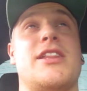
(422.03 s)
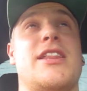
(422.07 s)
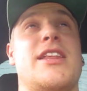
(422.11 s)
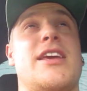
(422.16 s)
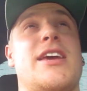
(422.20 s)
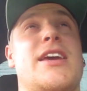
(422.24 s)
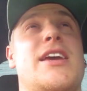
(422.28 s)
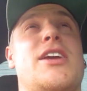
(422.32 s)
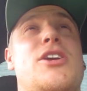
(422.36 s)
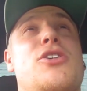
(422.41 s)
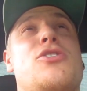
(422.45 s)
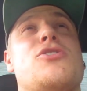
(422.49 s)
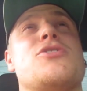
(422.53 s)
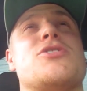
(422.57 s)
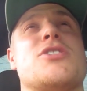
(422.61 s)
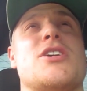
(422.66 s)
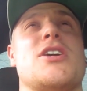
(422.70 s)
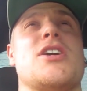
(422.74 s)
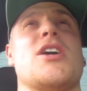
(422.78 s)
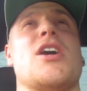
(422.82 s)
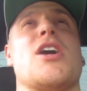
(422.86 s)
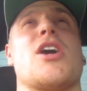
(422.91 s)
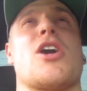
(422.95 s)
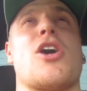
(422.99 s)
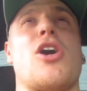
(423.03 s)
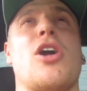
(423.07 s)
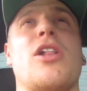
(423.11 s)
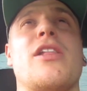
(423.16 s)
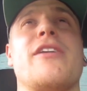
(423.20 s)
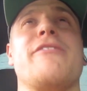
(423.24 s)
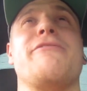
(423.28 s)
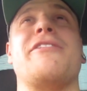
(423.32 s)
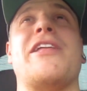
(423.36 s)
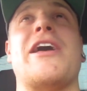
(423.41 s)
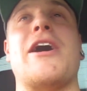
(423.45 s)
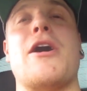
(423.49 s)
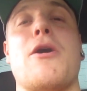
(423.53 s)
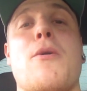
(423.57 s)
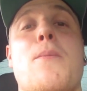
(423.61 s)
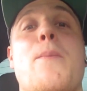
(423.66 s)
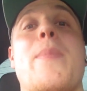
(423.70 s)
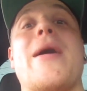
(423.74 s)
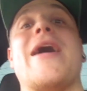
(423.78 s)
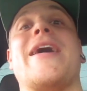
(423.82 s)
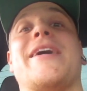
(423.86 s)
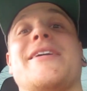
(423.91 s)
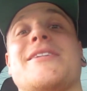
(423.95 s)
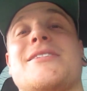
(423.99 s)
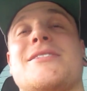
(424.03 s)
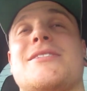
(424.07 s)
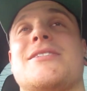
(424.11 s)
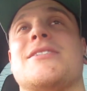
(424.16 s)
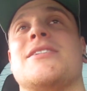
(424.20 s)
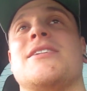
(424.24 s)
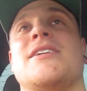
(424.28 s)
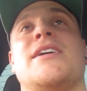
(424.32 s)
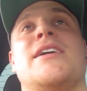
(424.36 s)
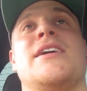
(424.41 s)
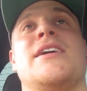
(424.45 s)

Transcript: They use a cauliflower base,